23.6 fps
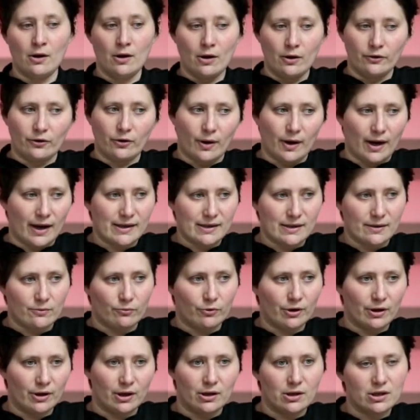So it has a
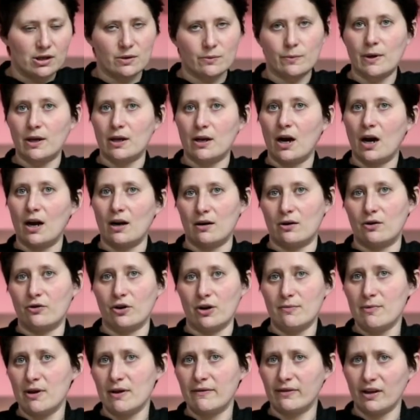really sweet kind of
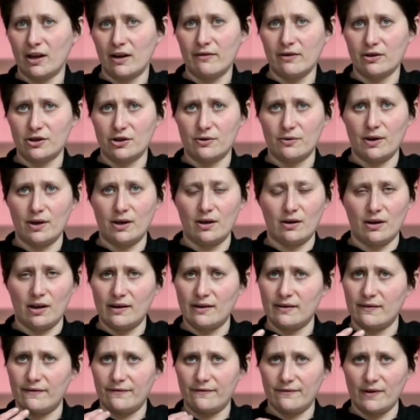creamy flavor to it
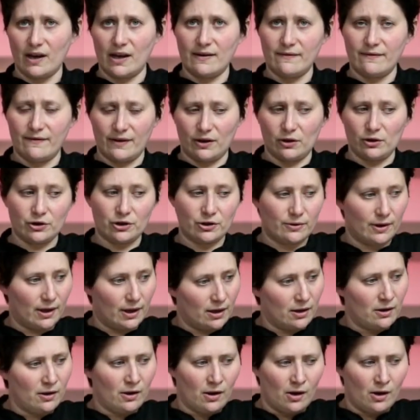and feel to it,